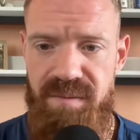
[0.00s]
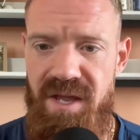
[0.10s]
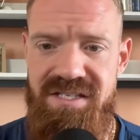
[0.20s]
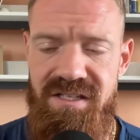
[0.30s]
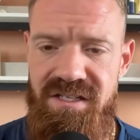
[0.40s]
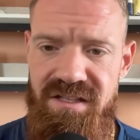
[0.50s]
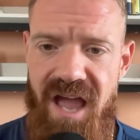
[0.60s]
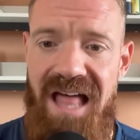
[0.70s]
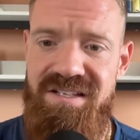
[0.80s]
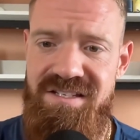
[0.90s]
Basically, the
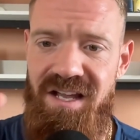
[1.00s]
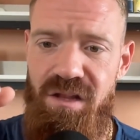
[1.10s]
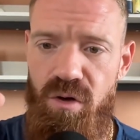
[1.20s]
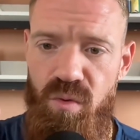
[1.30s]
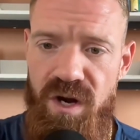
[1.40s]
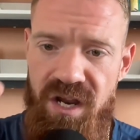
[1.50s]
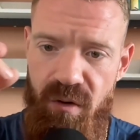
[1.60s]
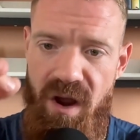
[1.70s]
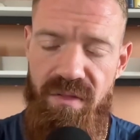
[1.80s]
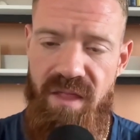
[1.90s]
atlas is like a little ring
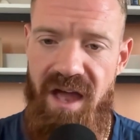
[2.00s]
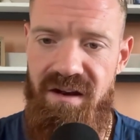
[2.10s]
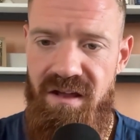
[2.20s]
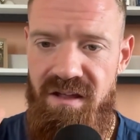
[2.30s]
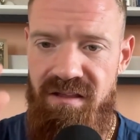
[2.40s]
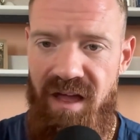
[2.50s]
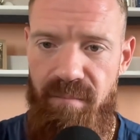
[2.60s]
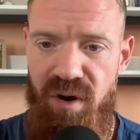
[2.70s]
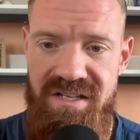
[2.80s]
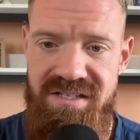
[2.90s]
around that
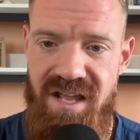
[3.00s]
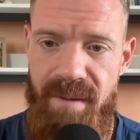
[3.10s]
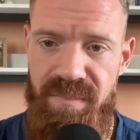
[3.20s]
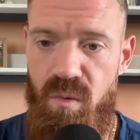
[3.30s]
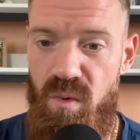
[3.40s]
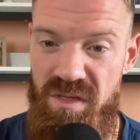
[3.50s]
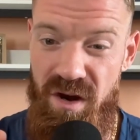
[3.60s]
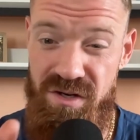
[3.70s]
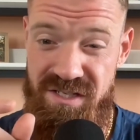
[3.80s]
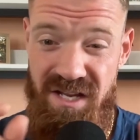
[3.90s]
brainstem. And when
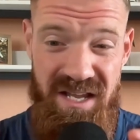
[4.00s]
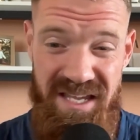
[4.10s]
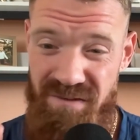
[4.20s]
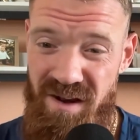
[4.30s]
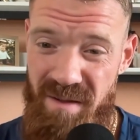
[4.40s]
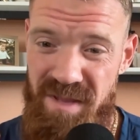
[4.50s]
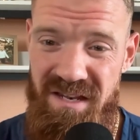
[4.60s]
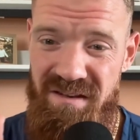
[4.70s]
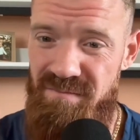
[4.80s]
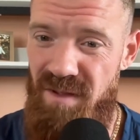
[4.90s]
there's even,
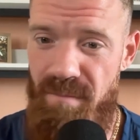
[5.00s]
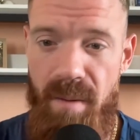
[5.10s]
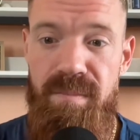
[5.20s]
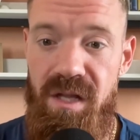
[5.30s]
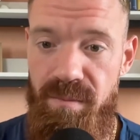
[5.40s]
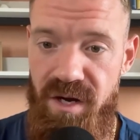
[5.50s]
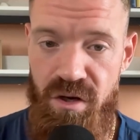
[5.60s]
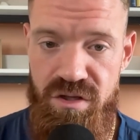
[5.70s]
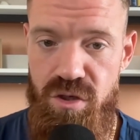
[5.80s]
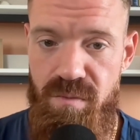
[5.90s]
a
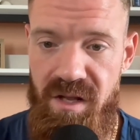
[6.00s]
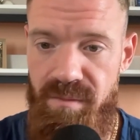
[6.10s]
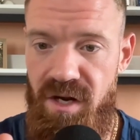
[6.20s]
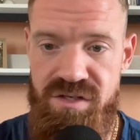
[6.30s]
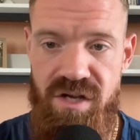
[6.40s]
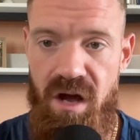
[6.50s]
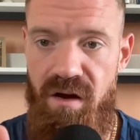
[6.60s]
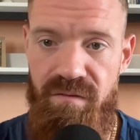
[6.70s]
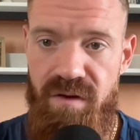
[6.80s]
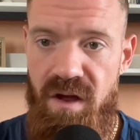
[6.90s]
millimeter to 2 millimeters
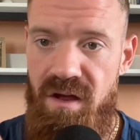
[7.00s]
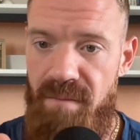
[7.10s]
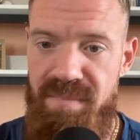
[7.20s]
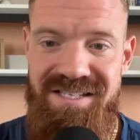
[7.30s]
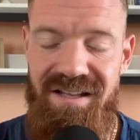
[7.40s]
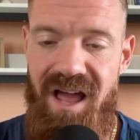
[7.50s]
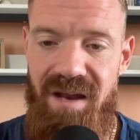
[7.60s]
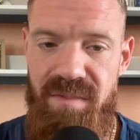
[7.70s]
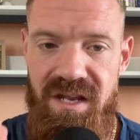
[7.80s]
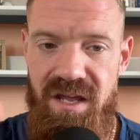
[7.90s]
of
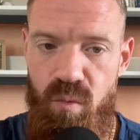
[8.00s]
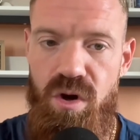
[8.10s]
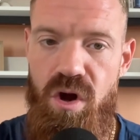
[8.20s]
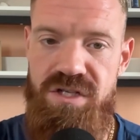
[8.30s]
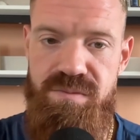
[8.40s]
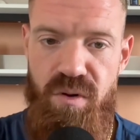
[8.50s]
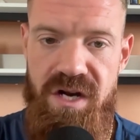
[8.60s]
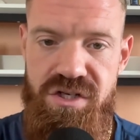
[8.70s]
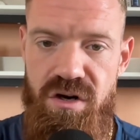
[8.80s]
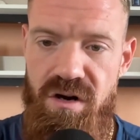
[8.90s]
misalignment, it will cause
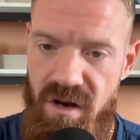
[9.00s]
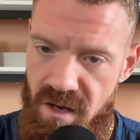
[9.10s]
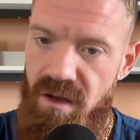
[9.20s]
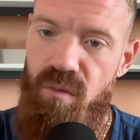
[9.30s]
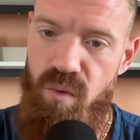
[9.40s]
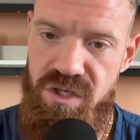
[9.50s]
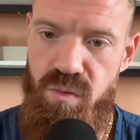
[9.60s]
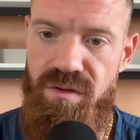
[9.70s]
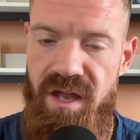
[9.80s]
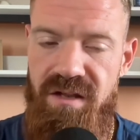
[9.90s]
pressure, which
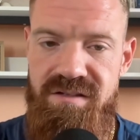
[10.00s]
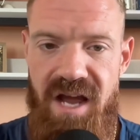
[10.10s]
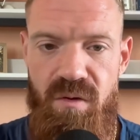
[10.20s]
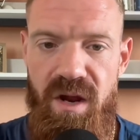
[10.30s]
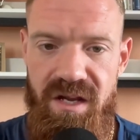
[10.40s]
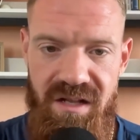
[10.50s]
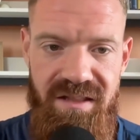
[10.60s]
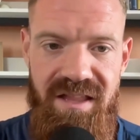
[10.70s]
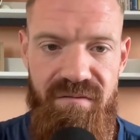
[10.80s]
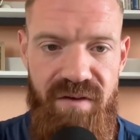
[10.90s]
will then
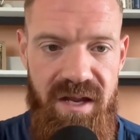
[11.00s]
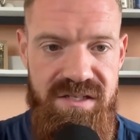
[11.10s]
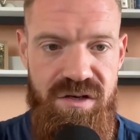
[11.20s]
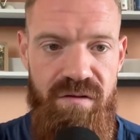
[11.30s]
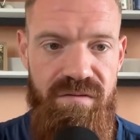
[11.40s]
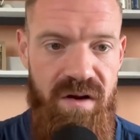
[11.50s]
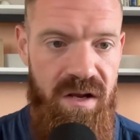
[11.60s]
downregulate that vagus nerve.